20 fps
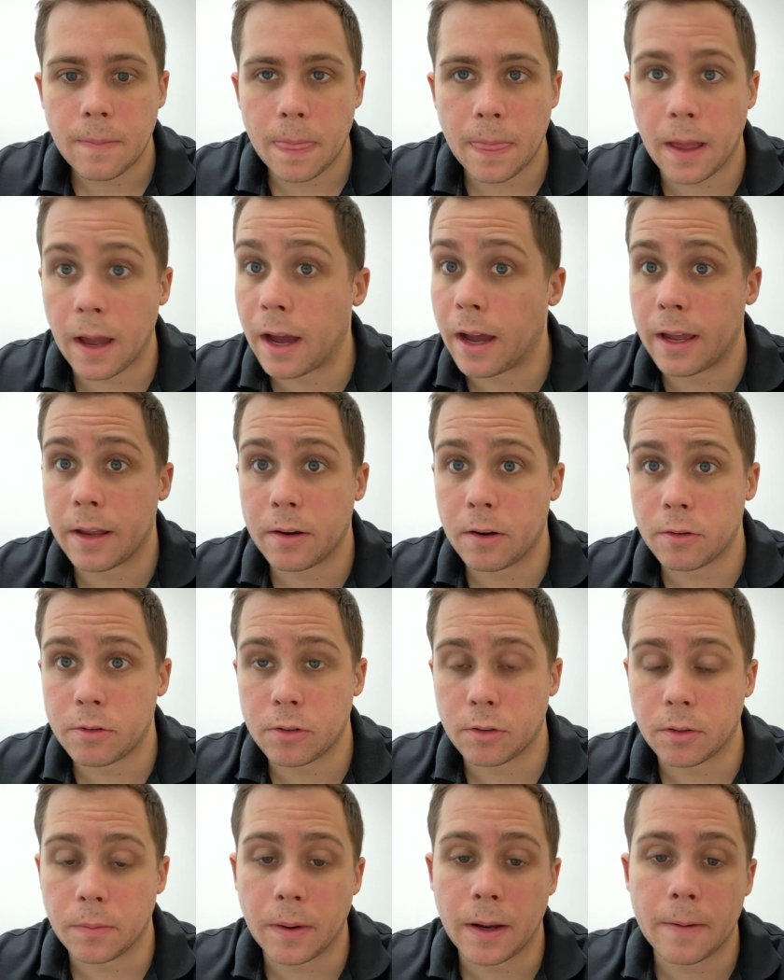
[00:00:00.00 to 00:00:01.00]
And no
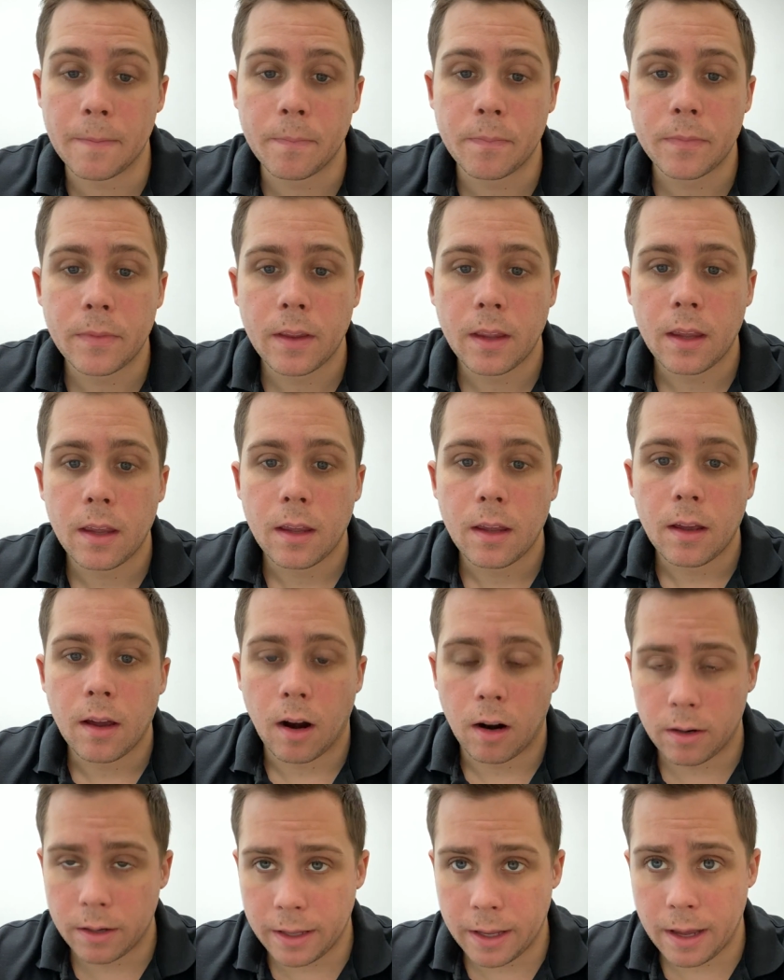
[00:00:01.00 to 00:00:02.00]
shoulder pain.
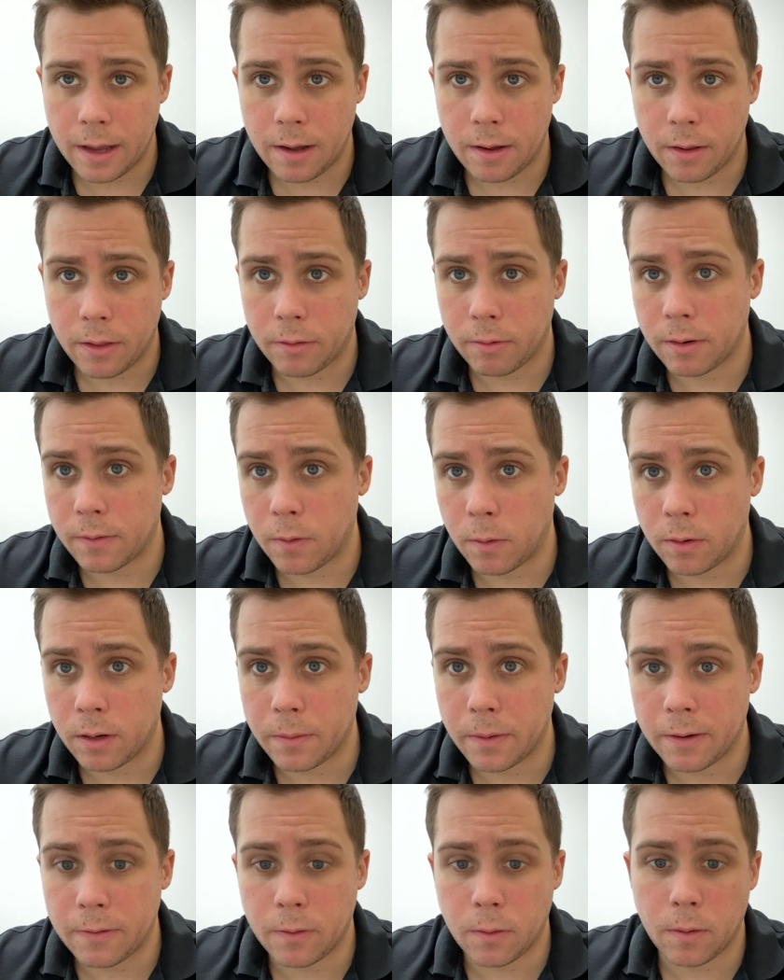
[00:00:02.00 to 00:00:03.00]
RDL, 340
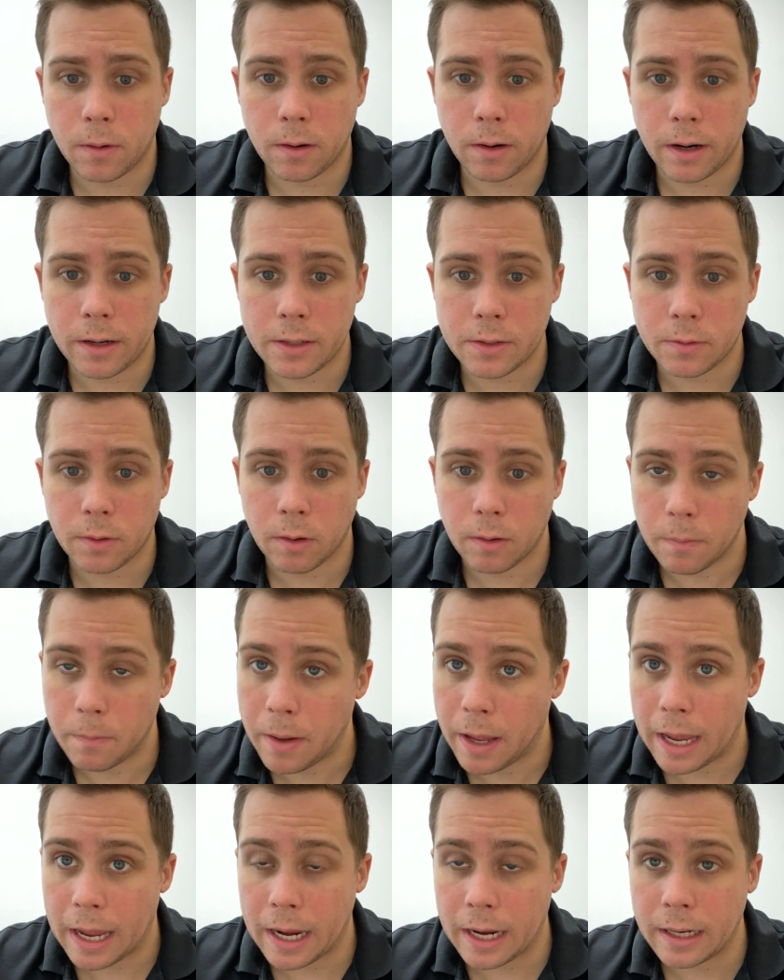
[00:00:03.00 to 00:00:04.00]
by 4. I just wrote
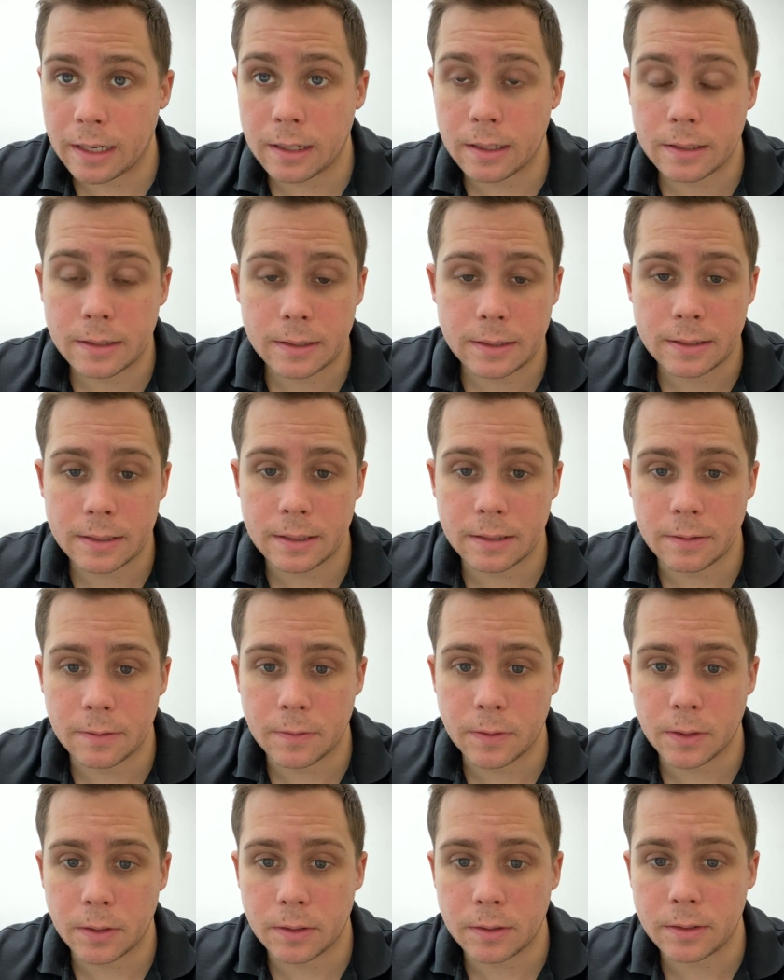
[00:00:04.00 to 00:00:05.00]
pain. Didn't
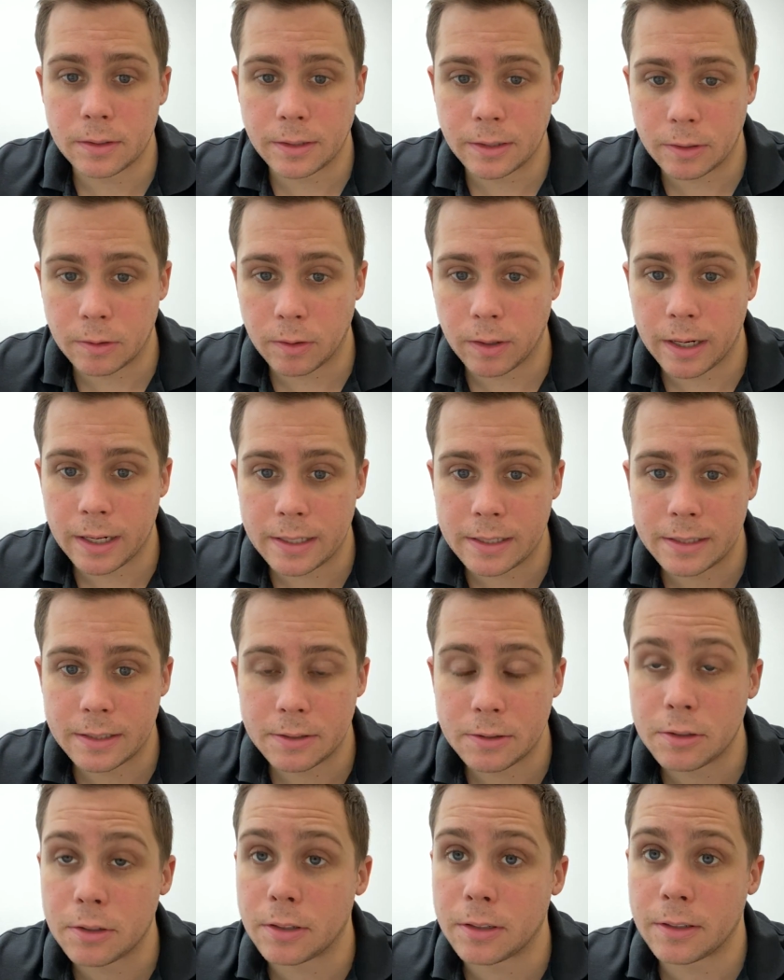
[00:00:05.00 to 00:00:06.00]
feel great.
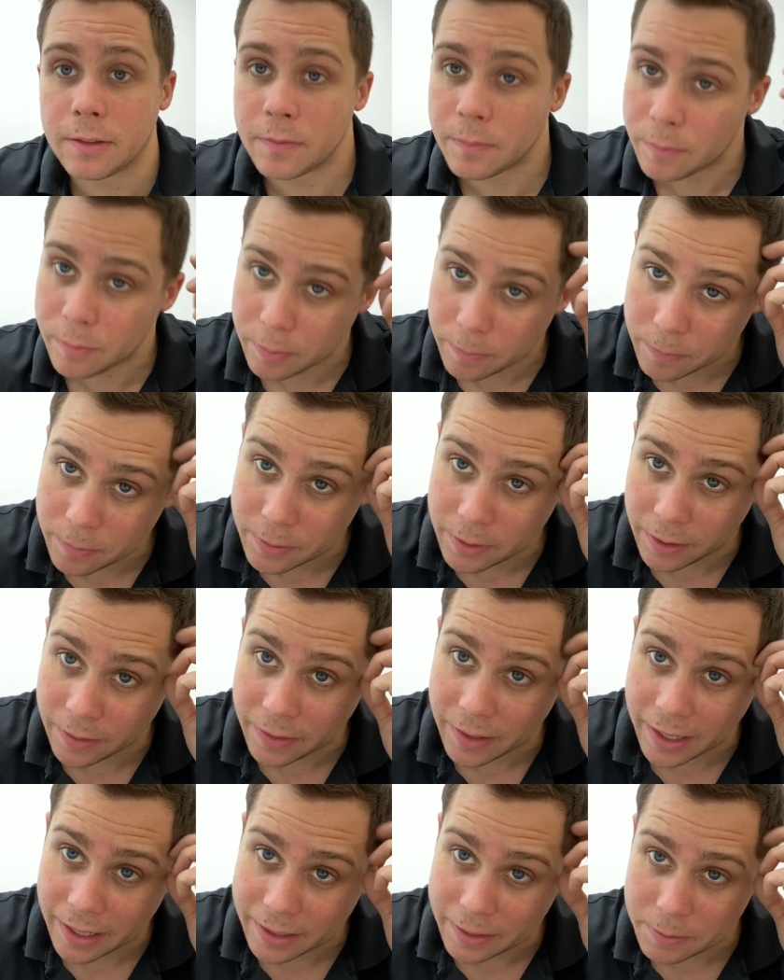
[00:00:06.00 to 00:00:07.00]
Shouldn't have
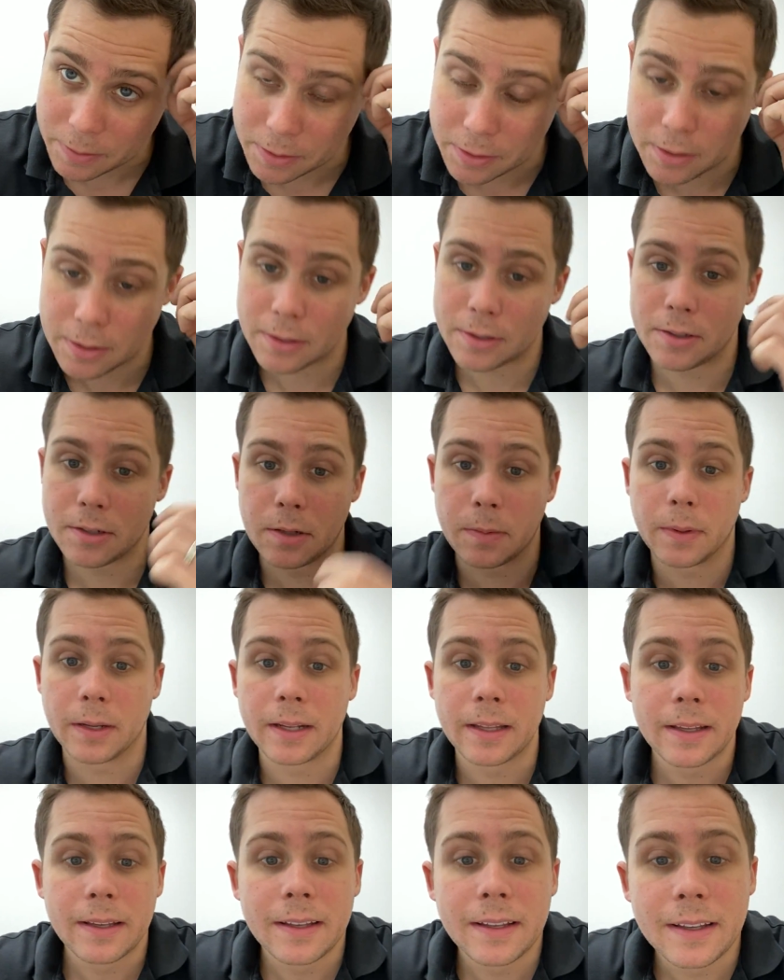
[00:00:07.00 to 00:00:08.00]
done that. That was
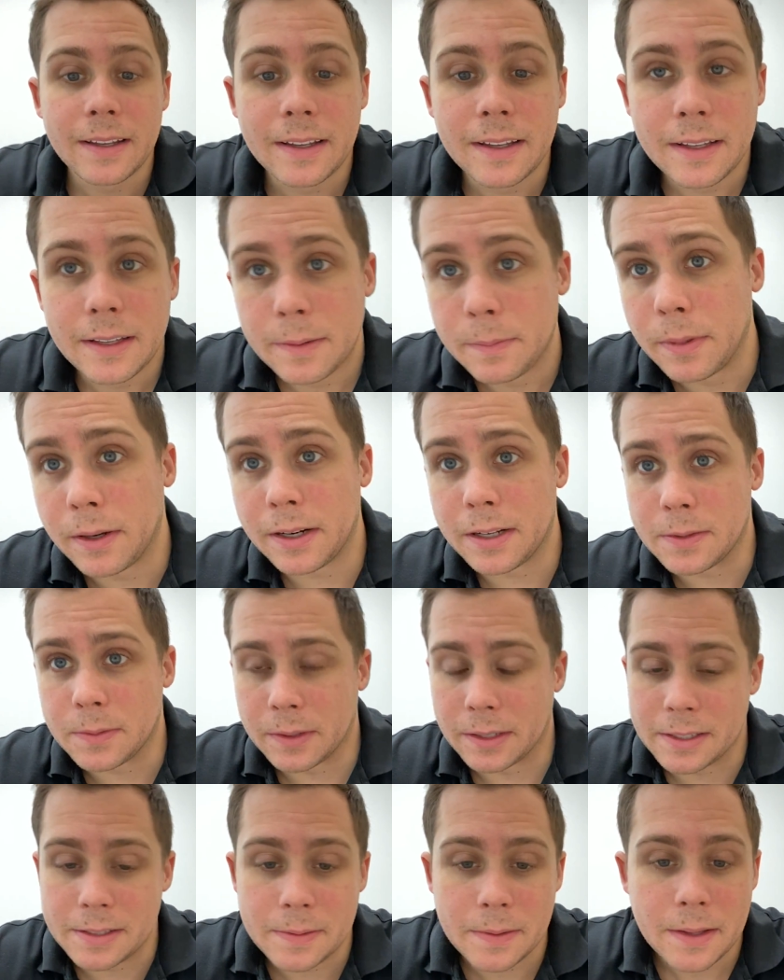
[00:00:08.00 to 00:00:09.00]
stupid. But it is
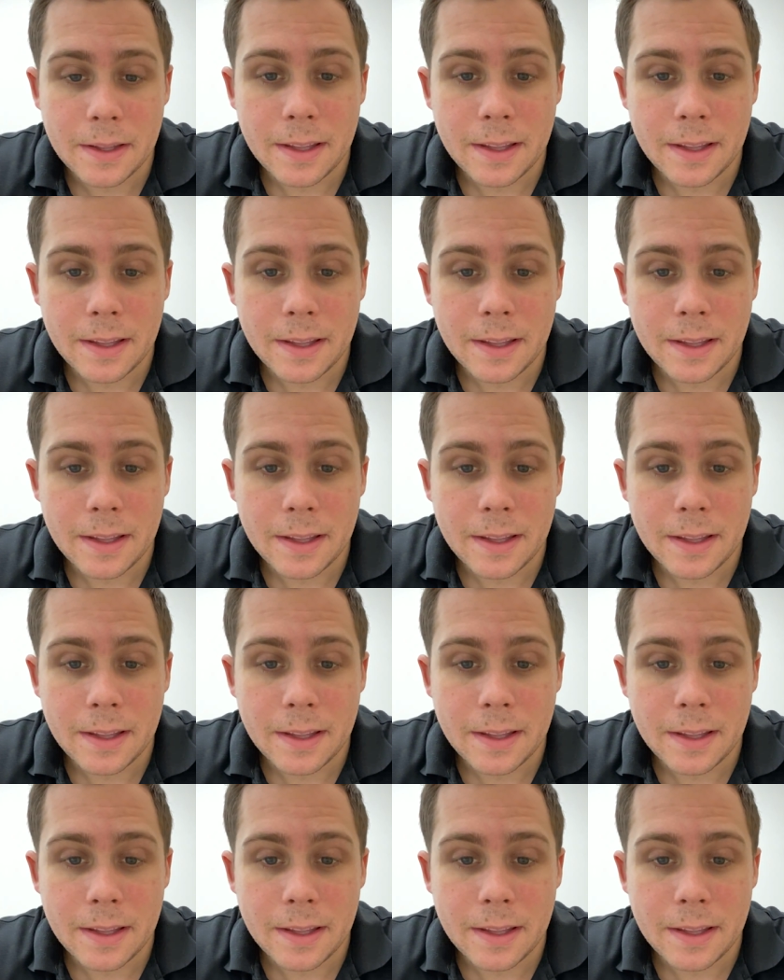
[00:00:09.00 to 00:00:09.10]
what it is.